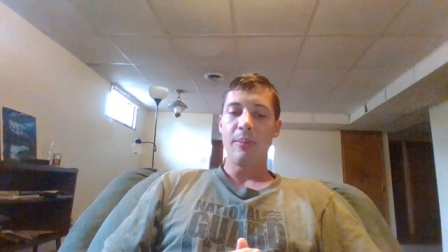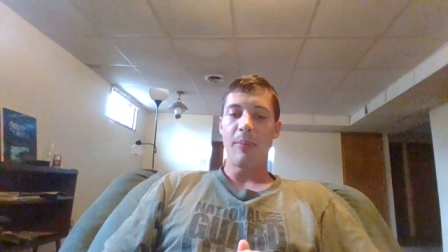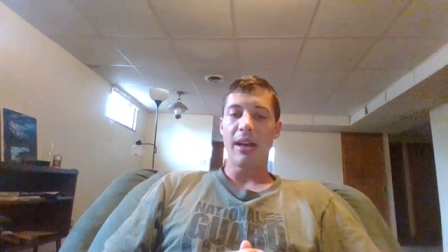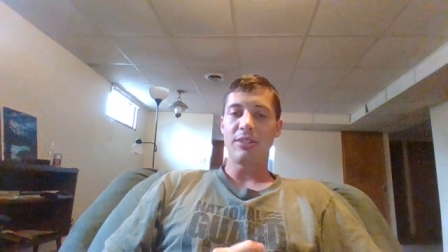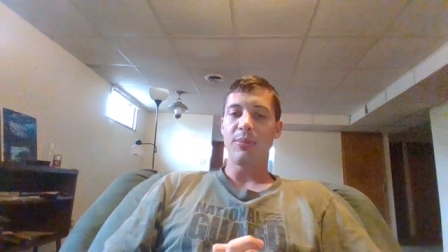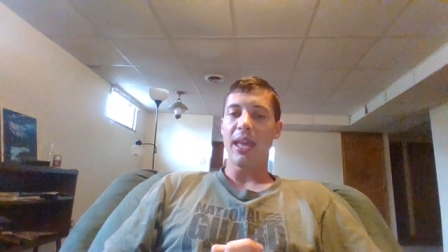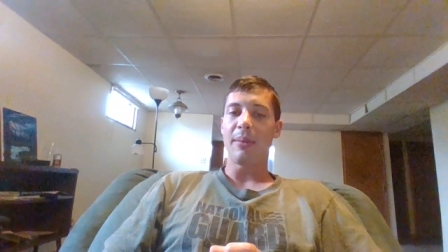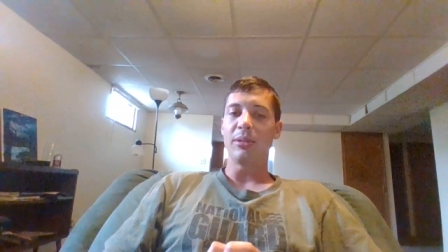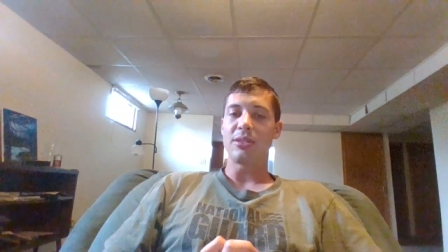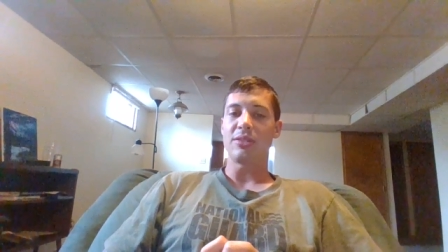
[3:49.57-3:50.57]
but to be
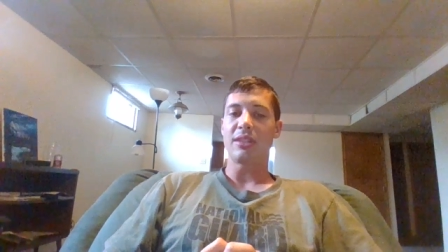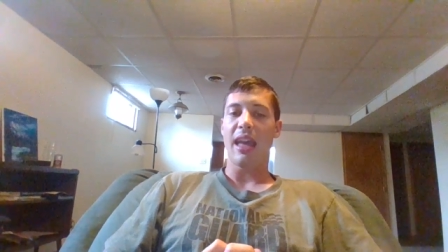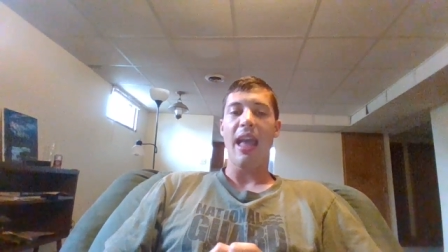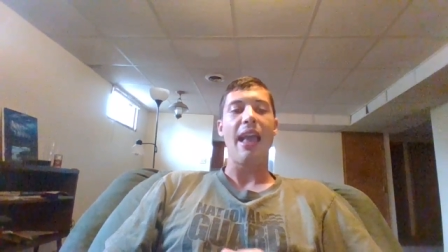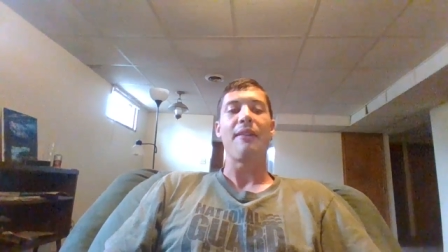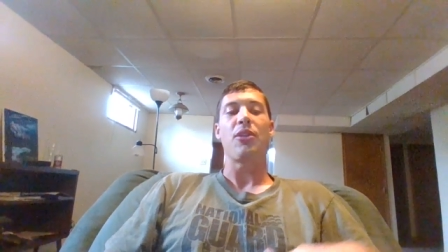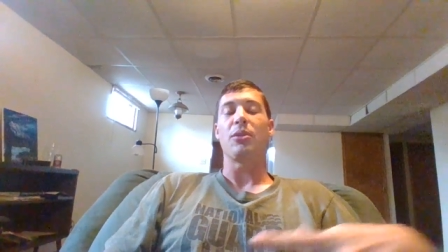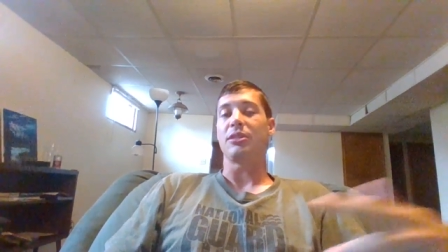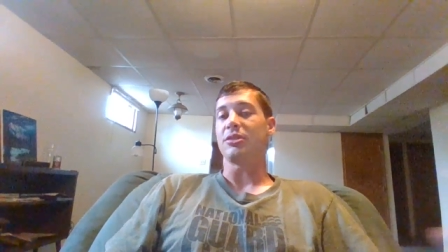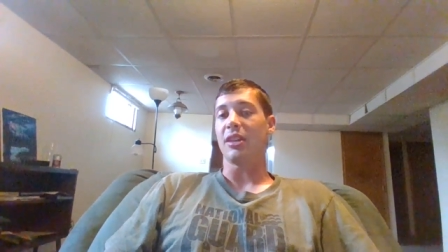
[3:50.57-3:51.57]
able to say, if you
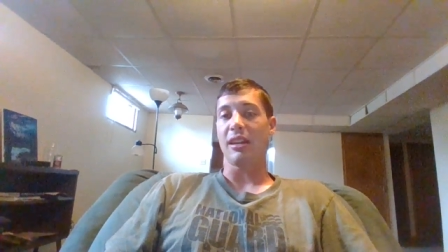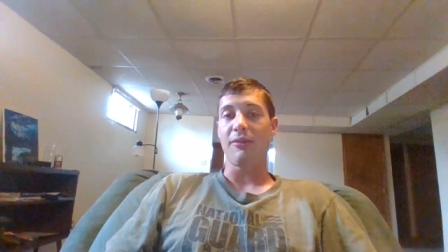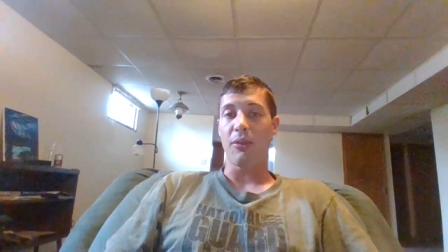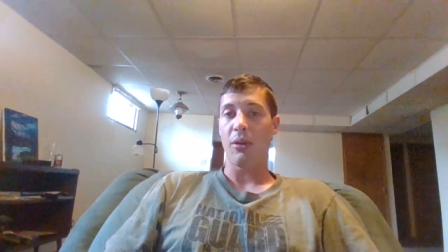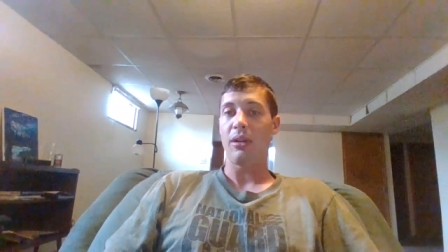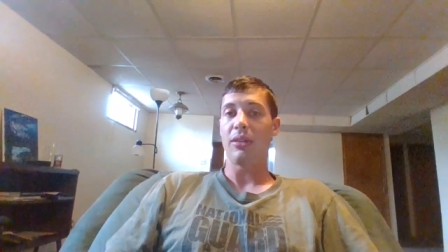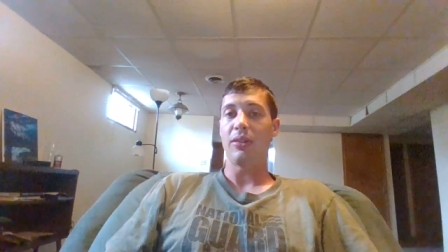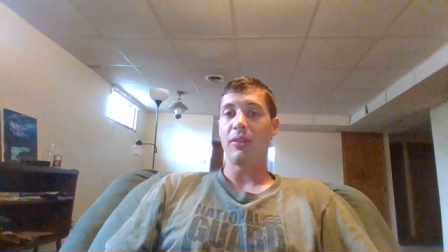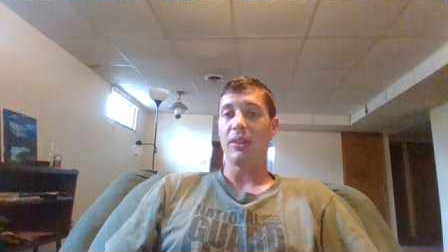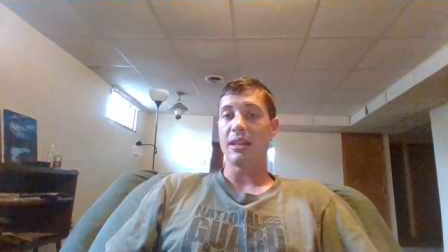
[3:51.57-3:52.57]
want to study for
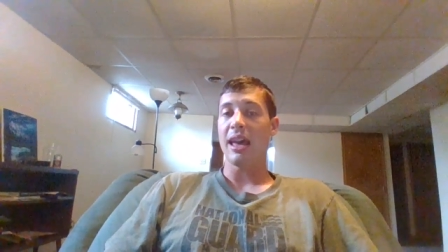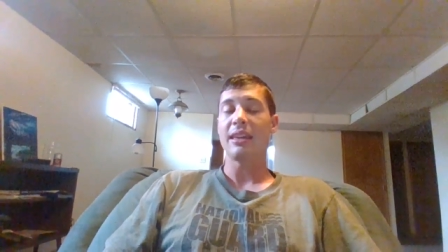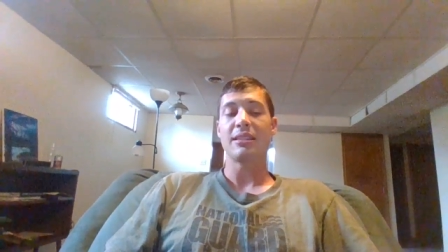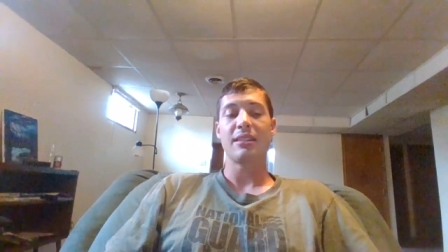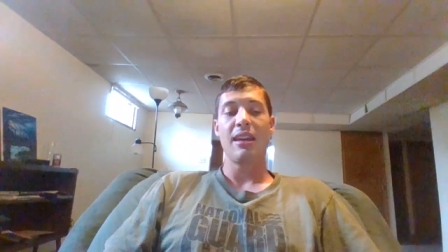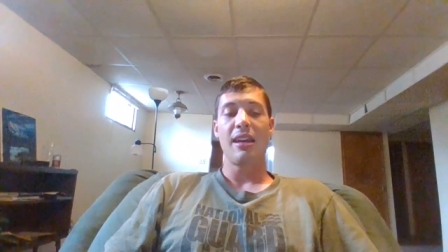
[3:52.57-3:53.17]
the test,